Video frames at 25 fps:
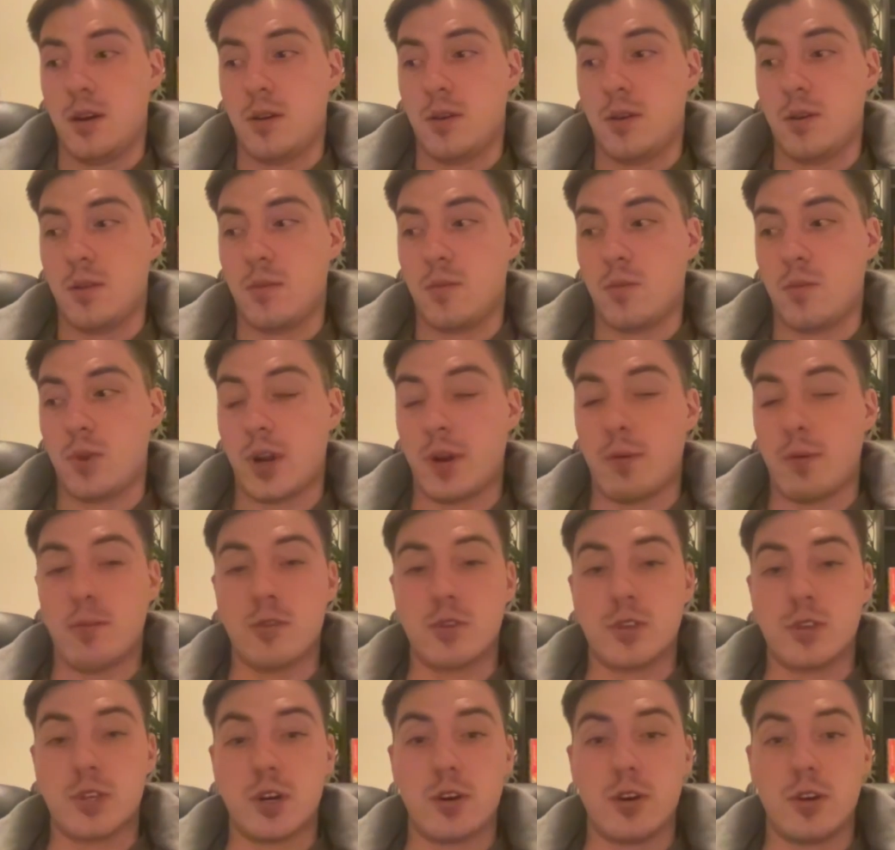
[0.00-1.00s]
what I will
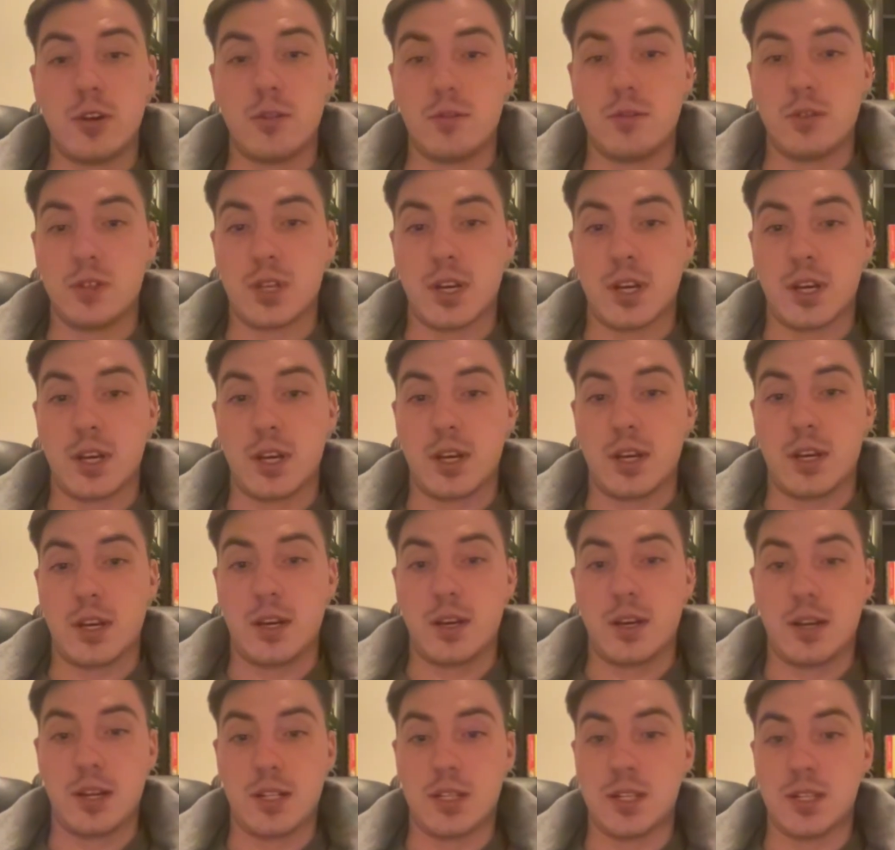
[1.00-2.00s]
tell you is
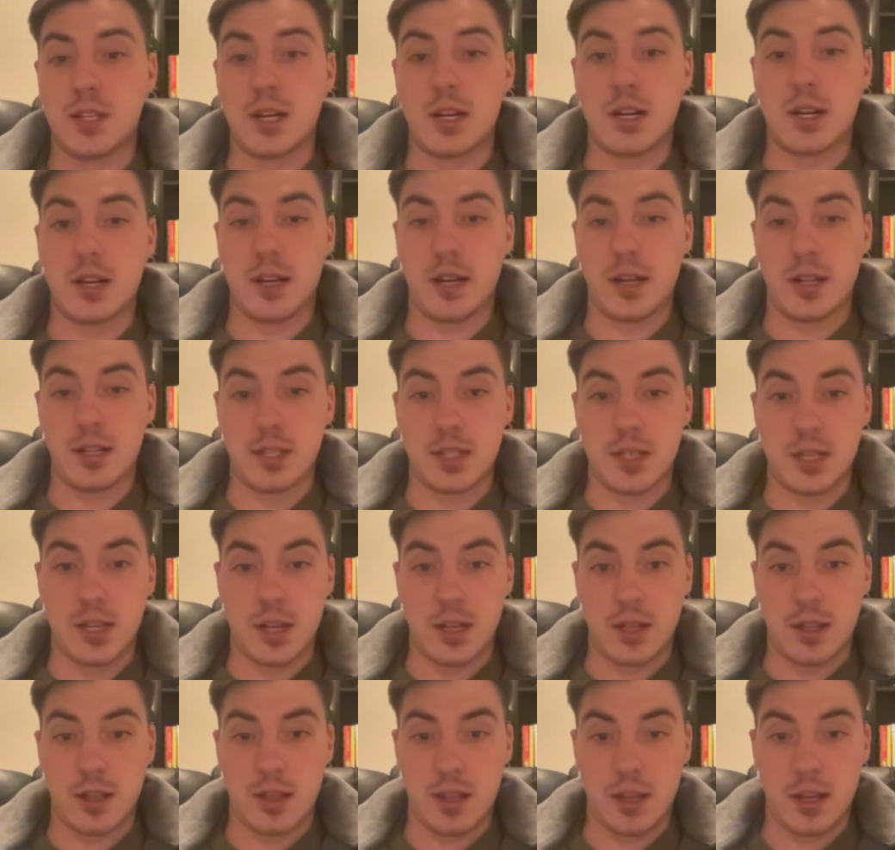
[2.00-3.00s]
it's not an instant
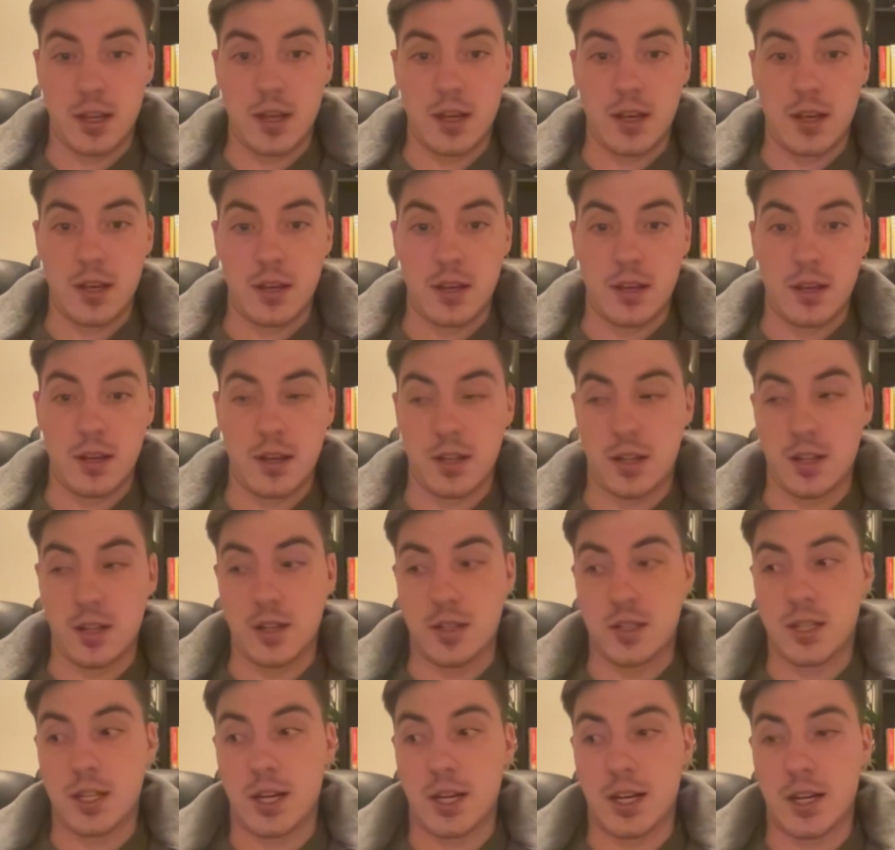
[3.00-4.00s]
thing. It does
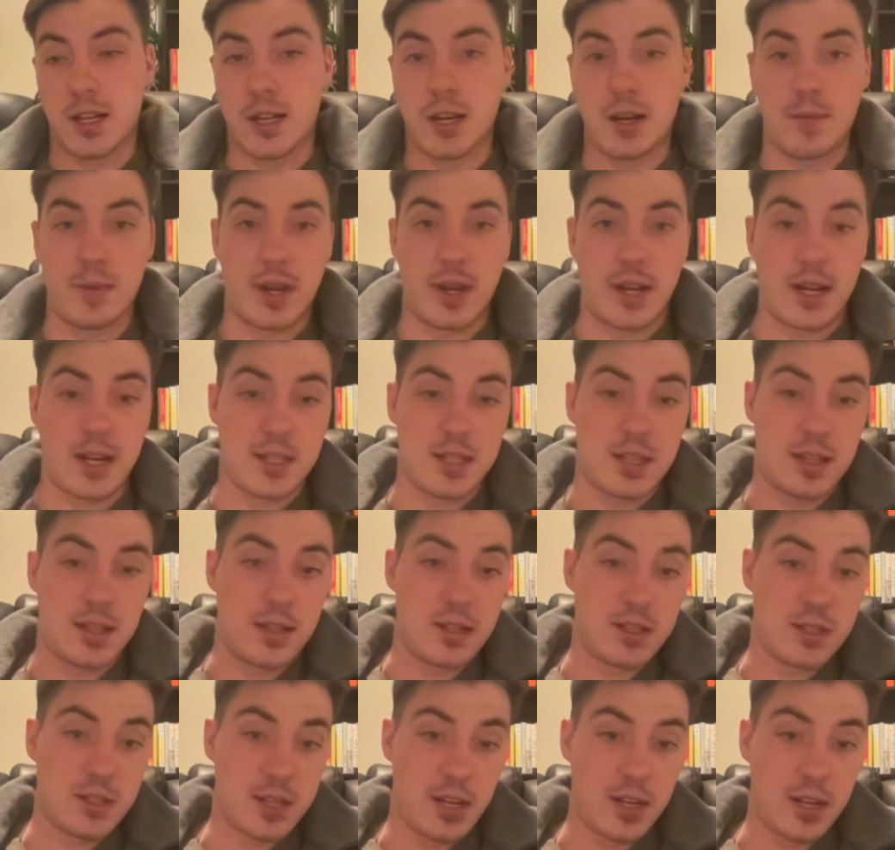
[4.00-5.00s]
take time. Like I said, this
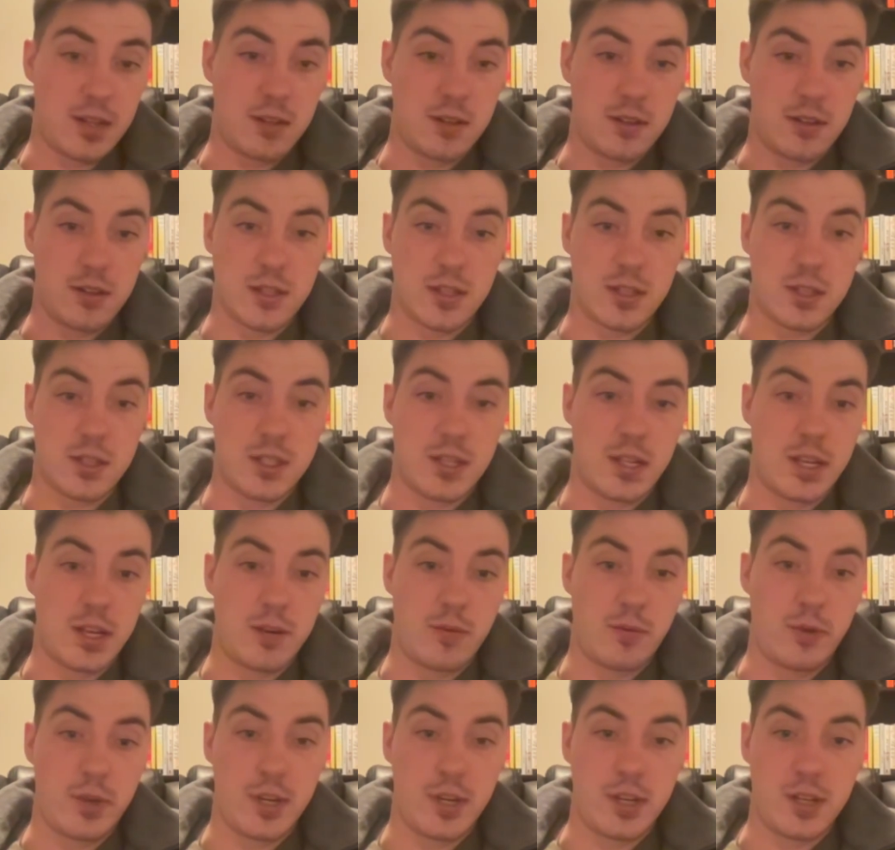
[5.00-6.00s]
site took 6 to 8
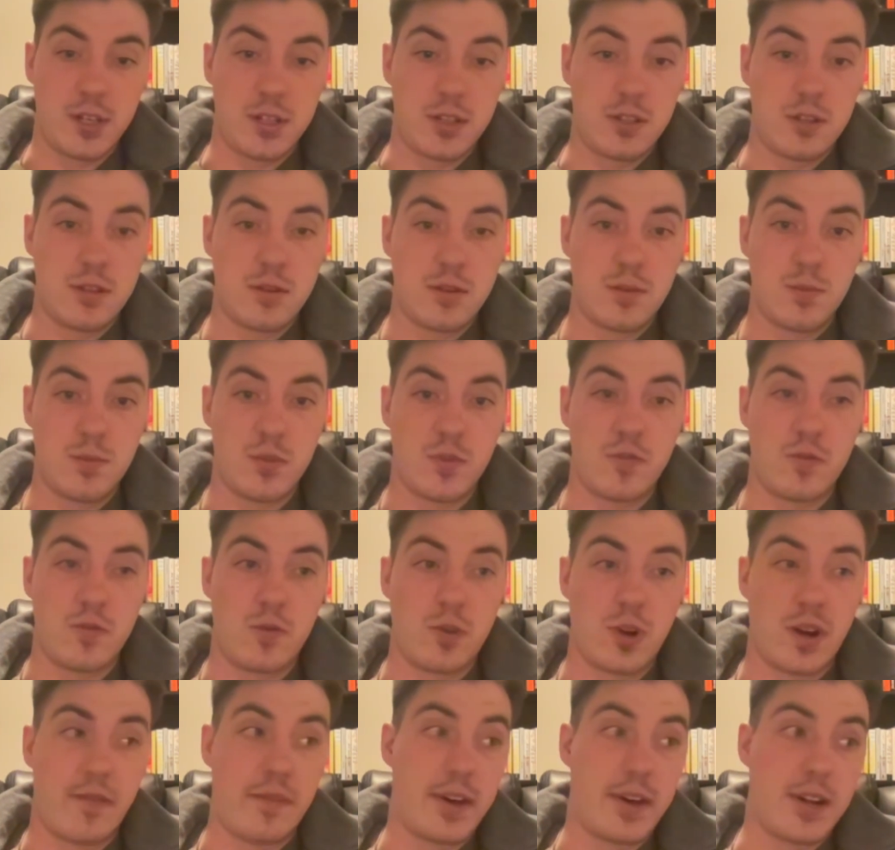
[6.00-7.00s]
weeks before
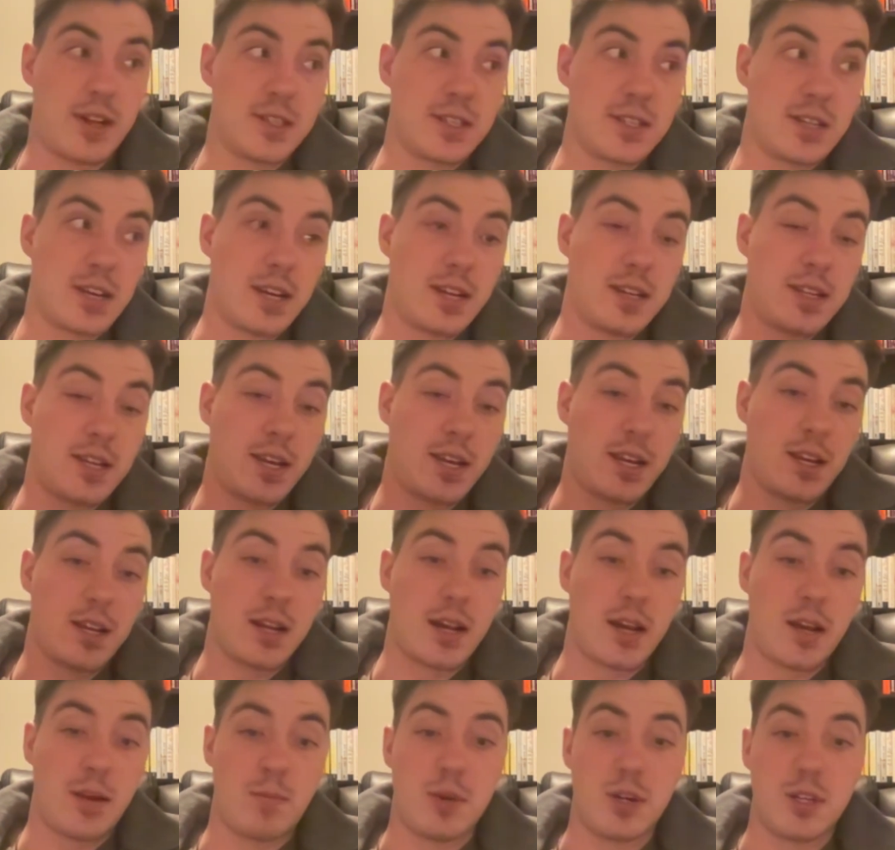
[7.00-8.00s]
I've had a site take
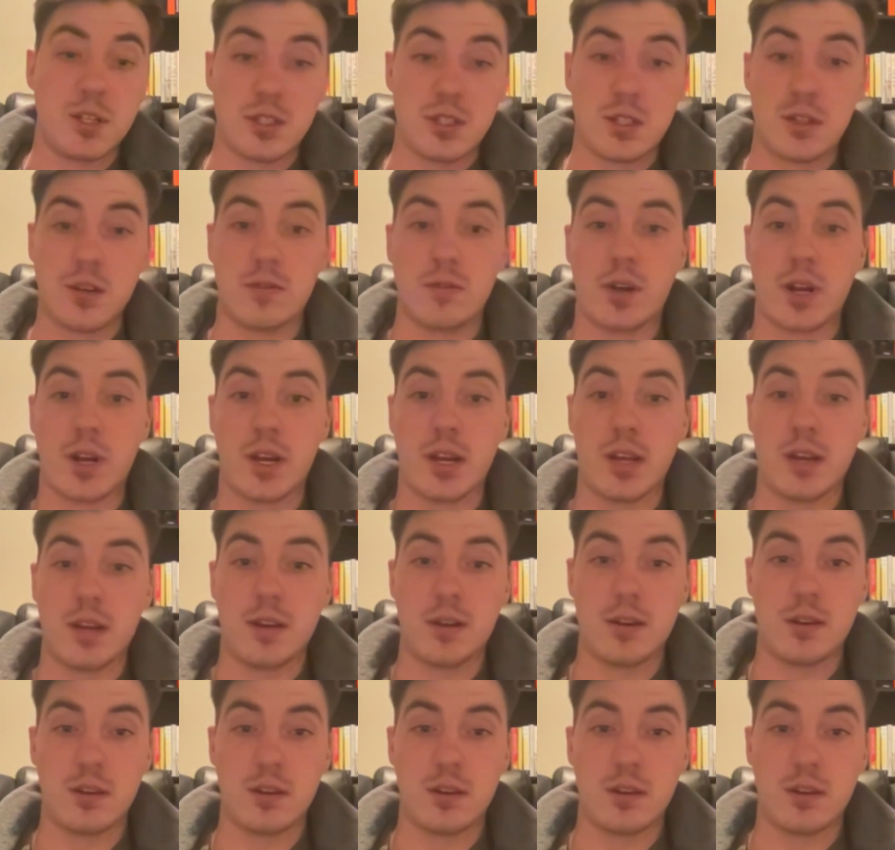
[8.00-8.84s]
9 months to rank.